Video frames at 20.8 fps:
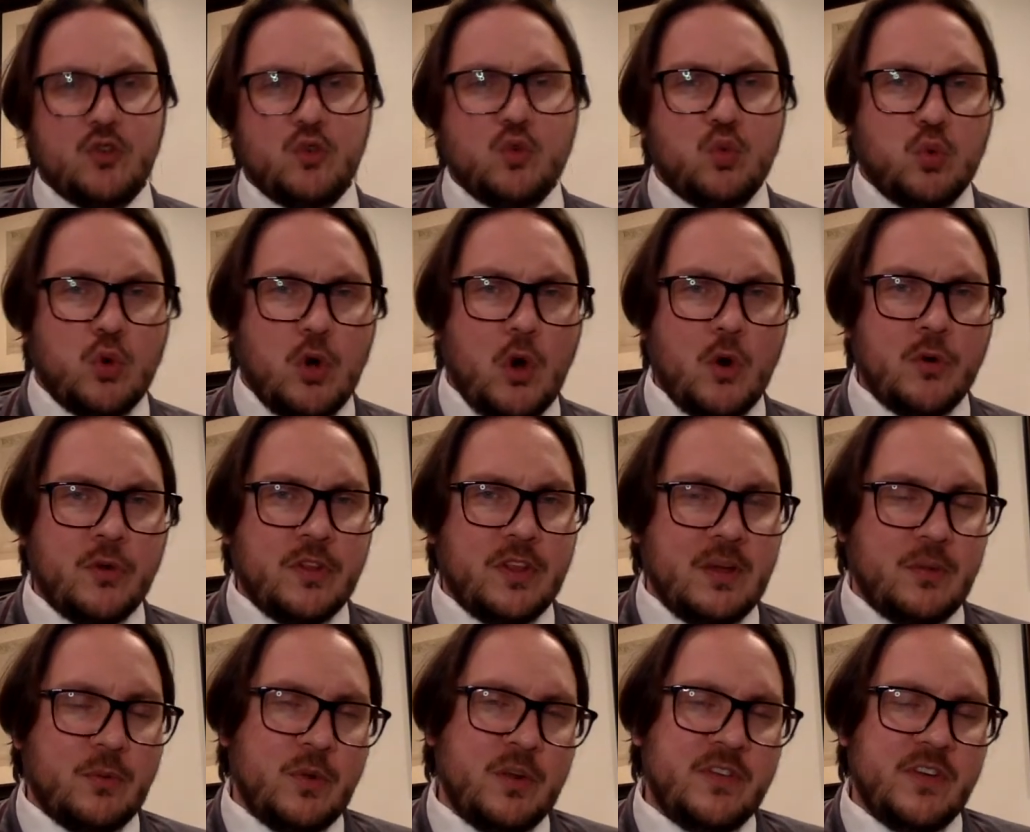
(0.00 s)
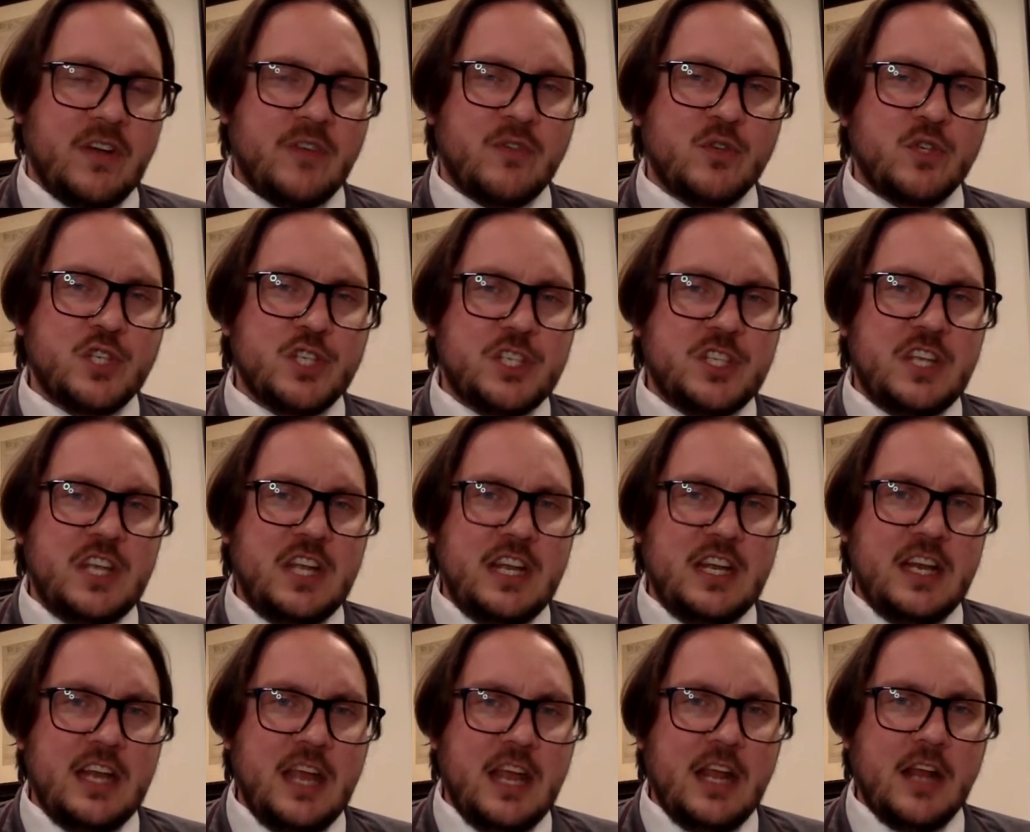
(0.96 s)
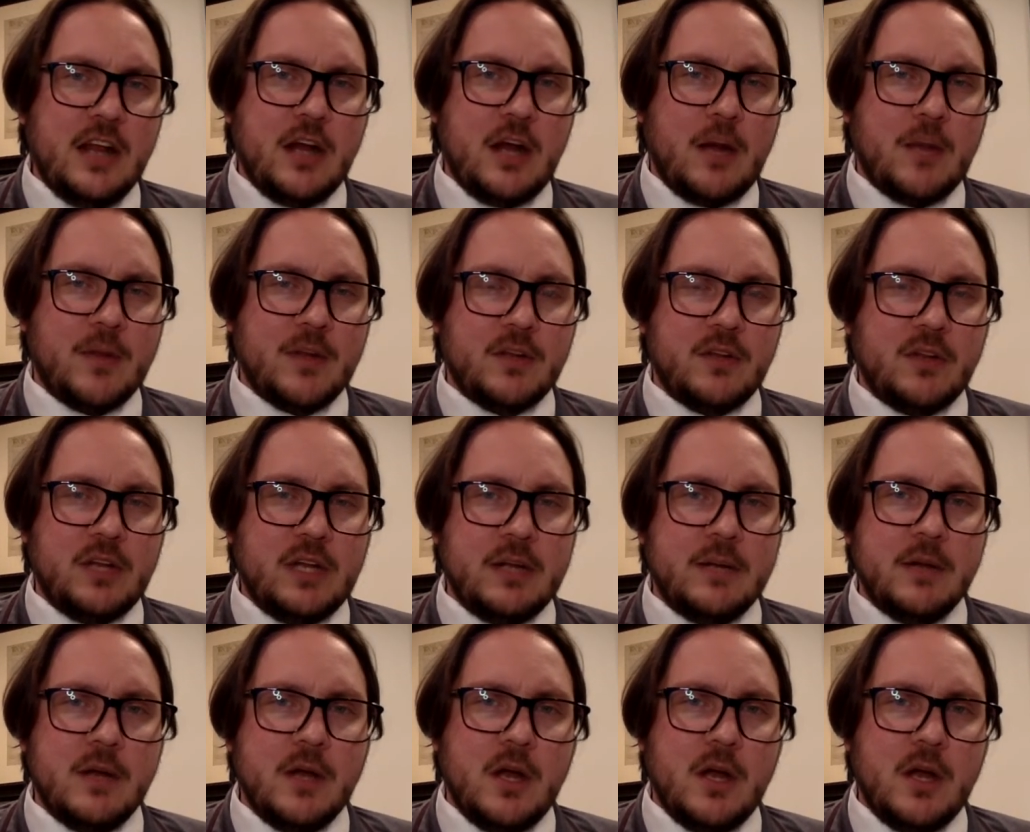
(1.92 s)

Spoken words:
growth that we've ever seen economically.